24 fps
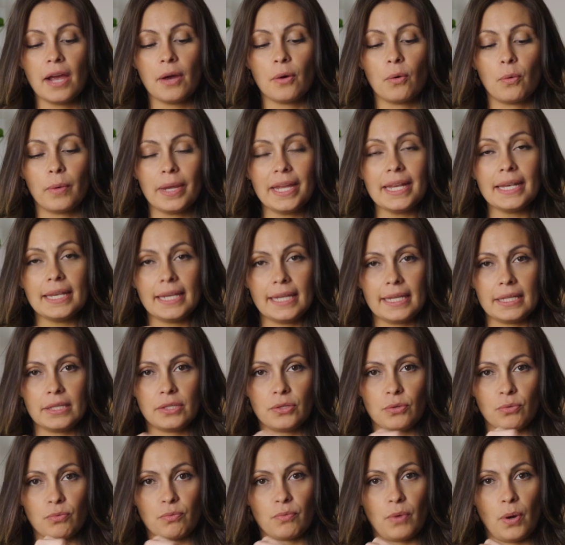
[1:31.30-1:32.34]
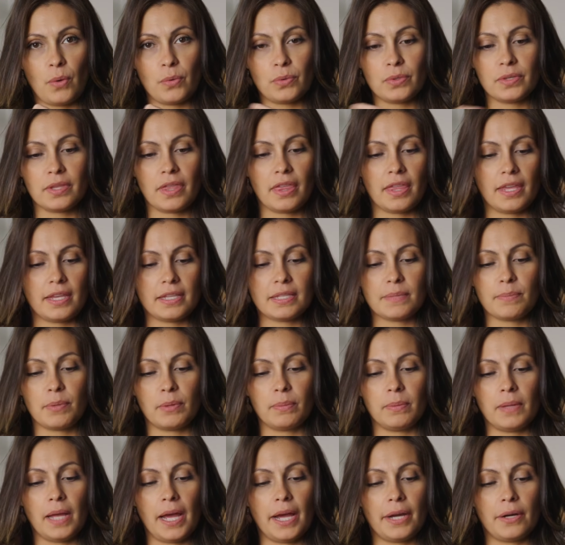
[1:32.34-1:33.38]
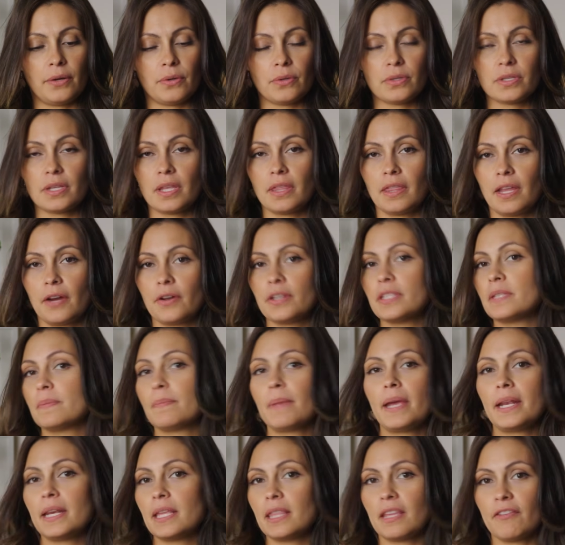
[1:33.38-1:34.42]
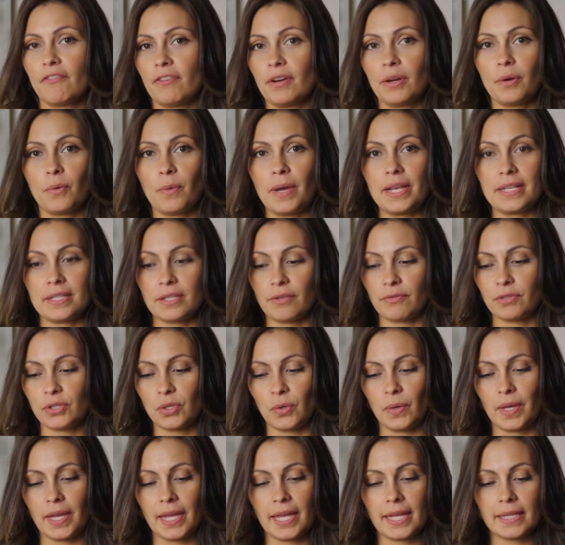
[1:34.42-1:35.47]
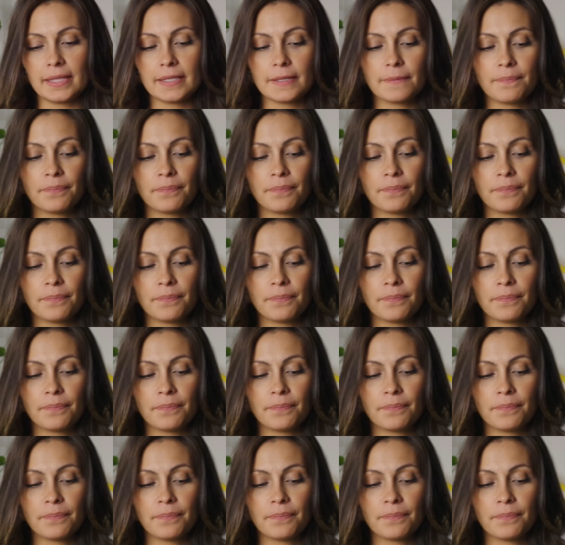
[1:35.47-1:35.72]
We need to roast these poblanos, and there's many different ways of doing it.